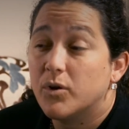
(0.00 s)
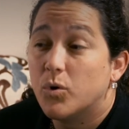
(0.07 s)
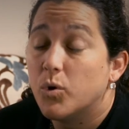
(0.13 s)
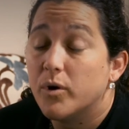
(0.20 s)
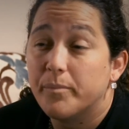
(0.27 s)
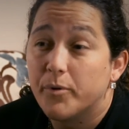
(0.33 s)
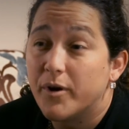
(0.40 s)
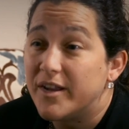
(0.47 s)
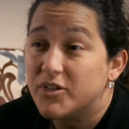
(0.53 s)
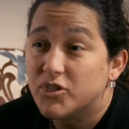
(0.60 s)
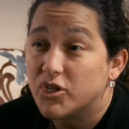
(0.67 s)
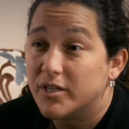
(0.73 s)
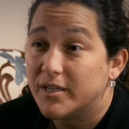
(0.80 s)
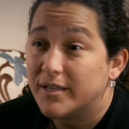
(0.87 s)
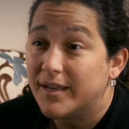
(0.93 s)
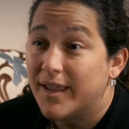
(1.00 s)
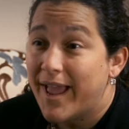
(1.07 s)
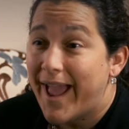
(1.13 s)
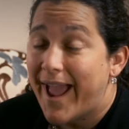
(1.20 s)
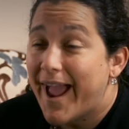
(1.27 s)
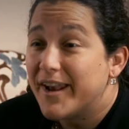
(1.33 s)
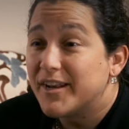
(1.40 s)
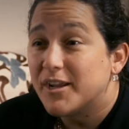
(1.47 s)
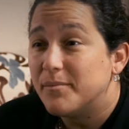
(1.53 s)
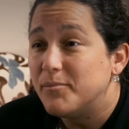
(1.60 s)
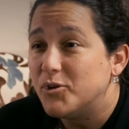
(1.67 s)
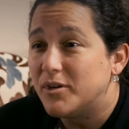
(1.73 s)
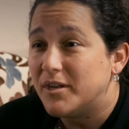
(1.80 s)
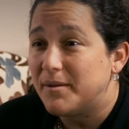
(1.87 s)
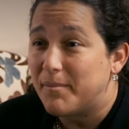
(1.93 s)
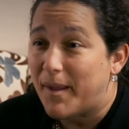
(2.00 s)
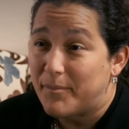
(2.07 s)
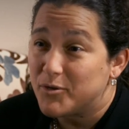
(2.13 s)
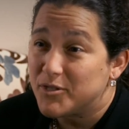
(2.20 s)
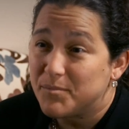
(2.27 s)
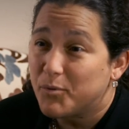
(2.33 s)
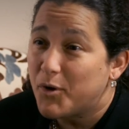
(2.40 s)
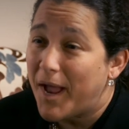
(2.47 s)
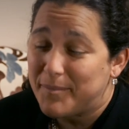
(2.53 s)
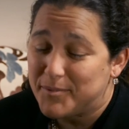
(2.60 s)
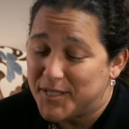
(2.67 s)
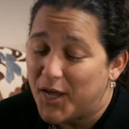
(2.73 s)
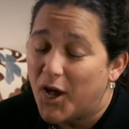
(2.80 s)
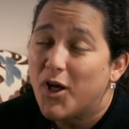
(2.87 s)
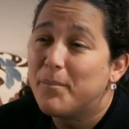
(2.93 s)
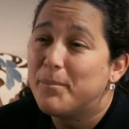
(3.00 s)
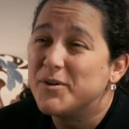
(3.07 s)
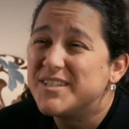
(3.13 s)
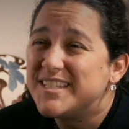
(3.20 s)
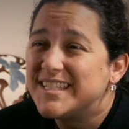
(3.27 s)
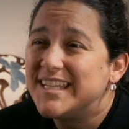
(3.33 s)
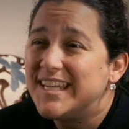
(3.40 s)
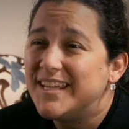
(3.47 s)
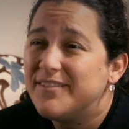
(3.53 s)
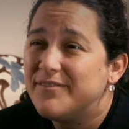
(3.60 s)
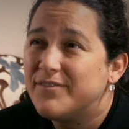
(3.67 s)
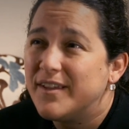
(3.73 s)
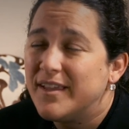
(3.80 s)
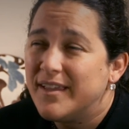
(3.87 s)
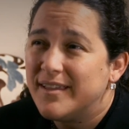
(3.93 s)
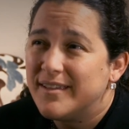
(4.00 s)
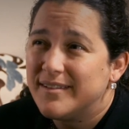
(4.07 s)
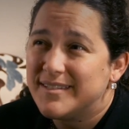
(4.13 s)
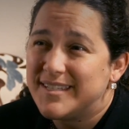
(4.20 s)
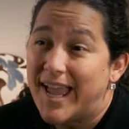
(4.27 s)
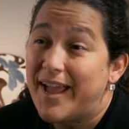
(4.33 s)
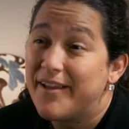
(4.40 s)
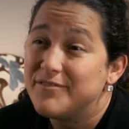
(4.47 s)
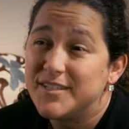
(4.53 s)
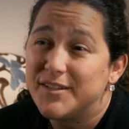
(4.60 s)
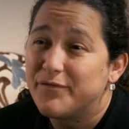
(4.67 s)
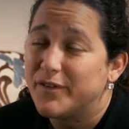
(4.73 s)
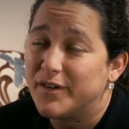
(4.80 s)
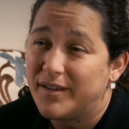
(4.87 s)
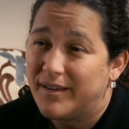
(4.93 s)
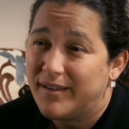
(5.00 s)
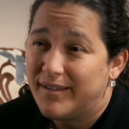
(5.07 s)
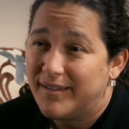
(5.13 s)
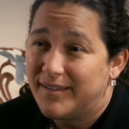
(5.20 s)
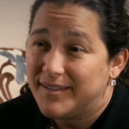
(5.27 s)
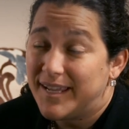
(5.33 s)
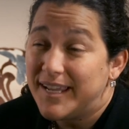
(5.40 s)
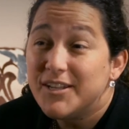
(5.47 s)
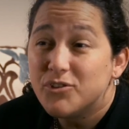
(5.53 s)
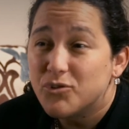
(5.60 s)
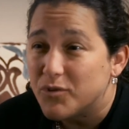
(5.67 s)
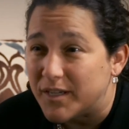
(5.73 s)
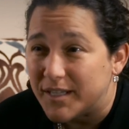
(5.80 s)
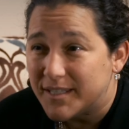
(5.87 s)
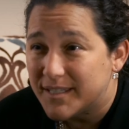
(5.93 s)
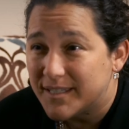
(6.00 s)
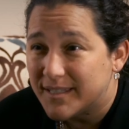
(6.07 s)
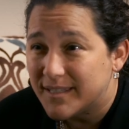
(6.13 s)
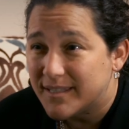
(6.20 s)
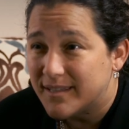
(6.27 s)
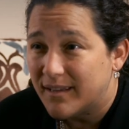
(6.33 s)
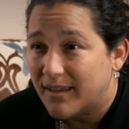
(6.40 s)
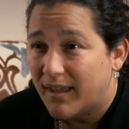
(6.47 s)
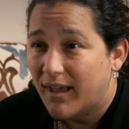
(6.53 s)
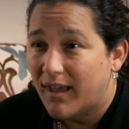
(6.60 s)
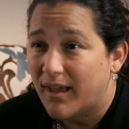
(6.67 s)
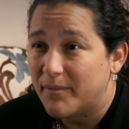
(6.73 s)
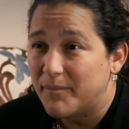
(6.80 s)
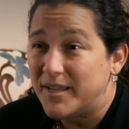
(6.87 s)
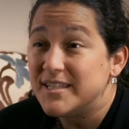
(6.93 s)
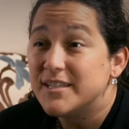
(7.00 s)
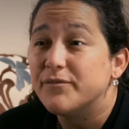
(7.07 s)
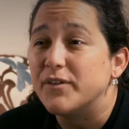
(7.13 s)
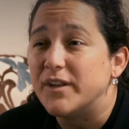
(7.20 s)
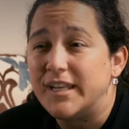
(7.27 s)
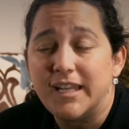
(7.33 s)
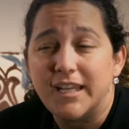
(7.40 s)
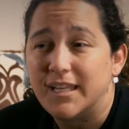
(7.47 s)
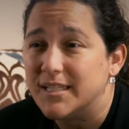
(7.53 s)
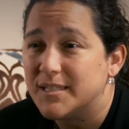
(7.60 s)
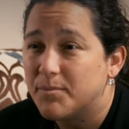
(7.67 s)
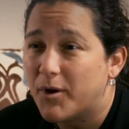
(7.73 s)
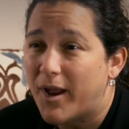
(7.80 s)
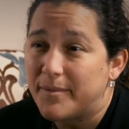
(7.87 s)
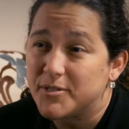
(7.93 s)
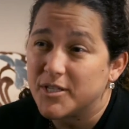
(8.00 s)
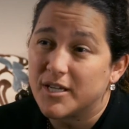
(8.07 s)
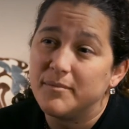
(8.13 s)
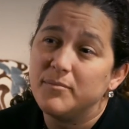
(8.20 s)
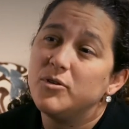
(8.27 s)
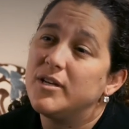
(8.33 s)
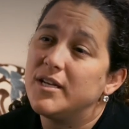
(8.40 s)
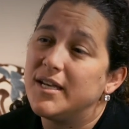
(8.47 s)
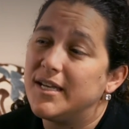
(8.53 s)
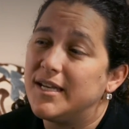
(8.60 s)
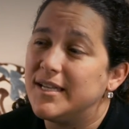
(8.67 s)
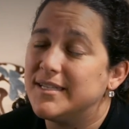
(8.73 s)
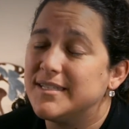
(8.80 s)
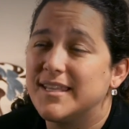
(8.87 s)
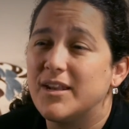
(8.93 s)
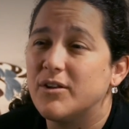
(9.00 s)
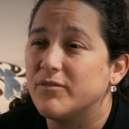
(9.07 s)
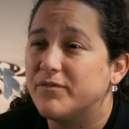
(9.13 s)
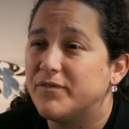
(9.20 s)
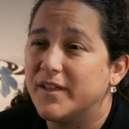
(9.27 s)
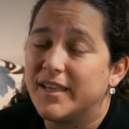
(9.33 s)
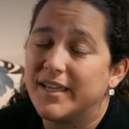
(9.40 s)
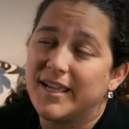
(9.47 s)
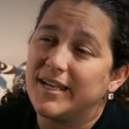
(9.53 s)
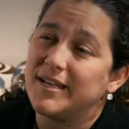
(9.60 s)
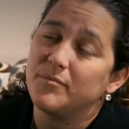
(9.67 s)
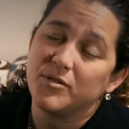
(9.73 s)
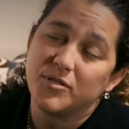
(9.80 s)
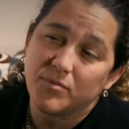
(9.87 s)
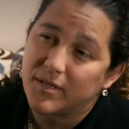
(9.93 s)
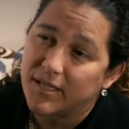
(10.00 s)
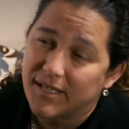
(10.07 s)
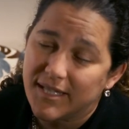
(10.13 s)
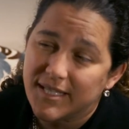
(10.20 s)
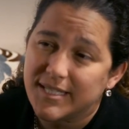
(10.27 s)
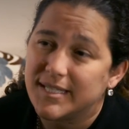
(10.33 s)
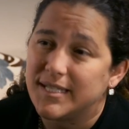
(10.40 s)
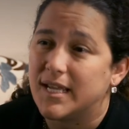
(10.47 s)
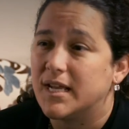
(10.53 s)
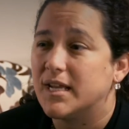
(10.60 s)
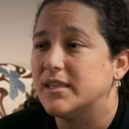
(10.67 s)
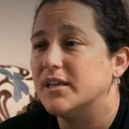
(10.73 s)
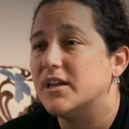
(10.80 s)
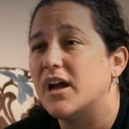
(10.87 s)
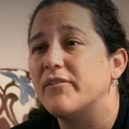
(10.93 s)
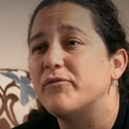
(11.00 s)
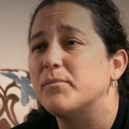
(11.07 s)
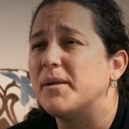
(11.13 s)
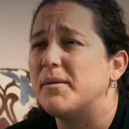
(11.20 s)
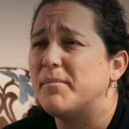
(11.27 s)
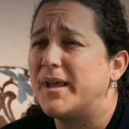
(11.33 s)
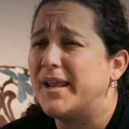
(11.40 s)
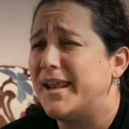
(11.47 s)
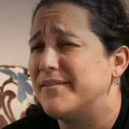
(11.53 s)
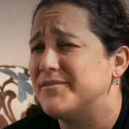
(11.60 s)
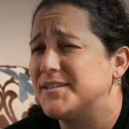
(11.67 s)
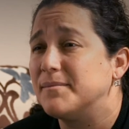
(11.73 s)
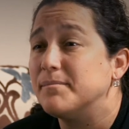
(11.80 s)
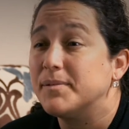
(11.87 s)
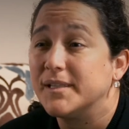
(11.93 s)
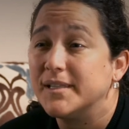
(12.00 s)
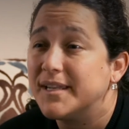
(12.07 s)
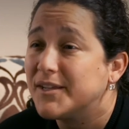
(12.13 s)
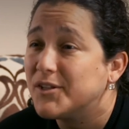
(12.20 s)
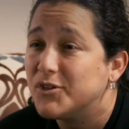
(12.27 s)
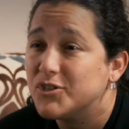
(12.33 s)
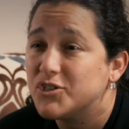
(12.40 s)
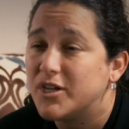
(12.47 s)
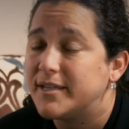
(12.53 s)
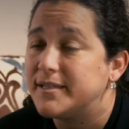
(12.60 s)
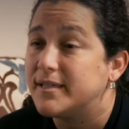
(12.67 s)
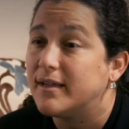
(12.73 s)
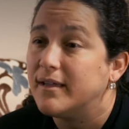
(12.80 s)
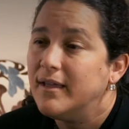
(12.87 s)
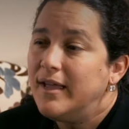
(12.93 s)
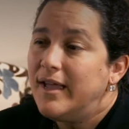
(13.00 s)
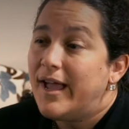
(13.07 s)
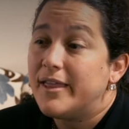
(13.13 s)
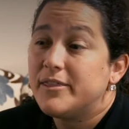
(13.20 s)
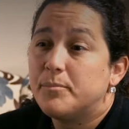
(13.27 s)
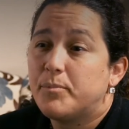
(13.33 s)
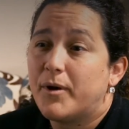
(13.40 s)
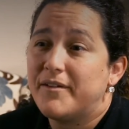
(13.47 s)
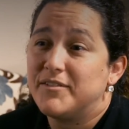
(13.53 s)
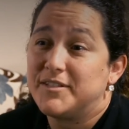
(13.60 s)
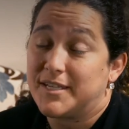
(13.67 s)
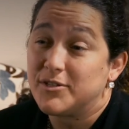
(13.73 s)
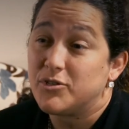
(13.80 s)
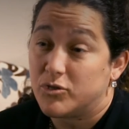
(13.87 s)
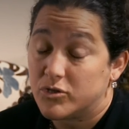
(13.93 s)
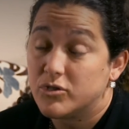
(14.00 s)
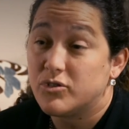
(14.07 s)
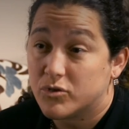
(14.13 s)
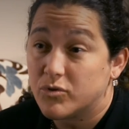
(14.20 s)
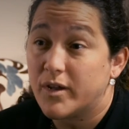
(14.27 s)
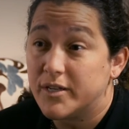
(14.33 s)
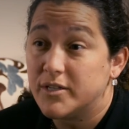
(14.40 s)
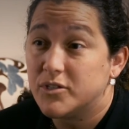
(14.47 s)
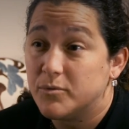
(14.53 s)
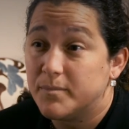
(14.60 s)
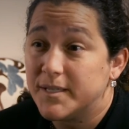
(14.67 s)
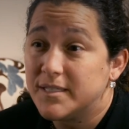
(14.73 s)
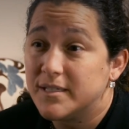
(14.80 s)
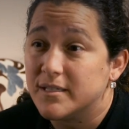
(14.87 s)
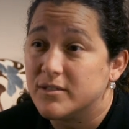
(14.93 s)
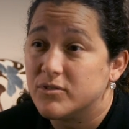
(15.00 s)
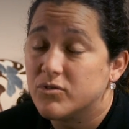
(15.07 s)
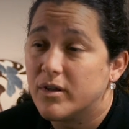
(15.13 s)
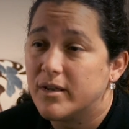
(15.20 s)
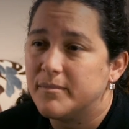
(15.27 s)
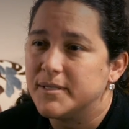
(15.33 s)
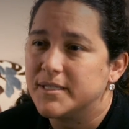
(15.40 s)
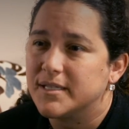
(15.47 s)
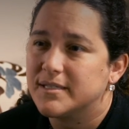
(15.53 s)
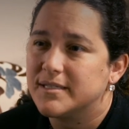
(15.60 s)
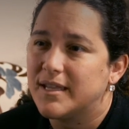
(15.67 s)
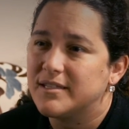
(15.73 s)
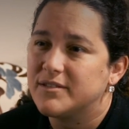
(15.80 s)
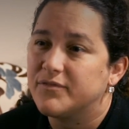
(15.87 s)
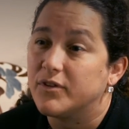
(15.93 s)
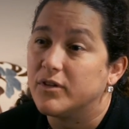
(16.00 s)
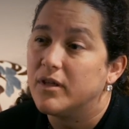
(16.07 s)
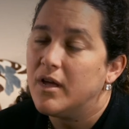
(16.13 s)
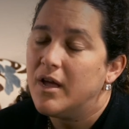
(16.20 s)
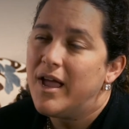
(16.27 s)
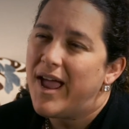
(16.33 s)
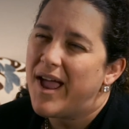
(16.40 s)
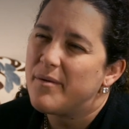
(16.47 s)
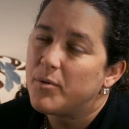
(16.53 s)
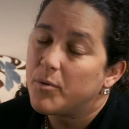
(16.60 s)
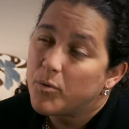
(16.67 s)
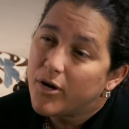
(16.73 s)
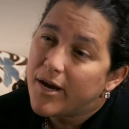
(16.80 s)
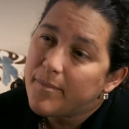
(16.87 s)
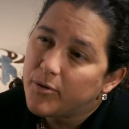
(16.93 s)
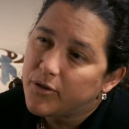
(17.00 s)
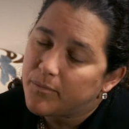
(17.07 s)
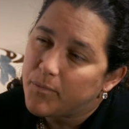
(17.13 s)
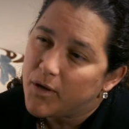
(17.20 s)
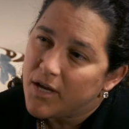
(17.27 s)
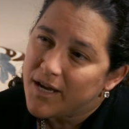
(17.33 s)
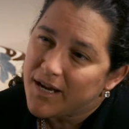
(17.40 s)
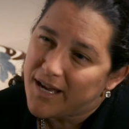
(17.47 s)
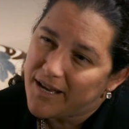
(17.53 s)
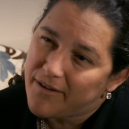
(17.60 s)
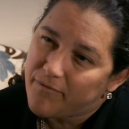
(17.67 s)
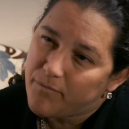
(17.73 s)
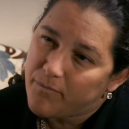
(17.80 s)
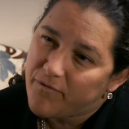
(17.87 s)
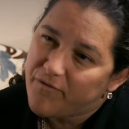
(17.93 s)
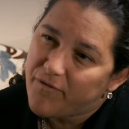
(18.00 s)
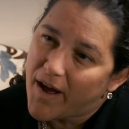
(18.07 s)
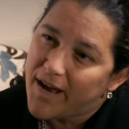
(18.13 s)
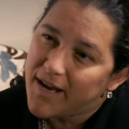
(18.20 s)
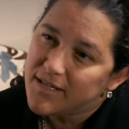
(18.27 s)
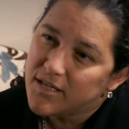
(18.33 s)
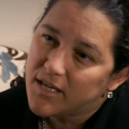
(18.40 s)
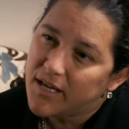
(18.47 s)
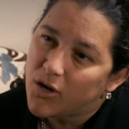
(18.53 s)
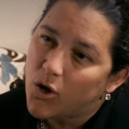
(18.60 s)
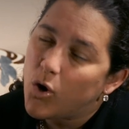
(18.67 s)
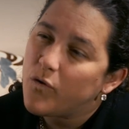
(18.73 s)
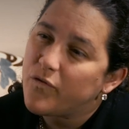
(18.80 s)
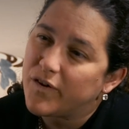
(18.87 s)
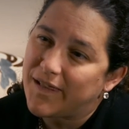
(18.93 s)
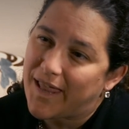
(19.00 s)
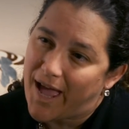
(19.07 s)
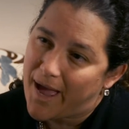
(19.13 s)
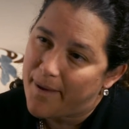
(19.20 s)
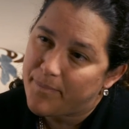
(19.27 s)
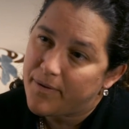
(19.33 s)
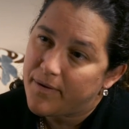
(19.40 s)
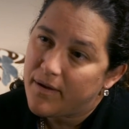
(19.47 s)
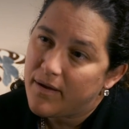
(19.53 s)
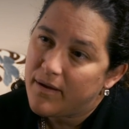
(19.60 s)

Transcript: corporation and community members, and perhaps they all perceive to have different interests um, and different needs. Perhaps the community needs, they don't feel like anyone's really listening, and the government might have some political agenda, and the private sector is just trying to do business and trying to be successful. And when we're able to kind of find an overlap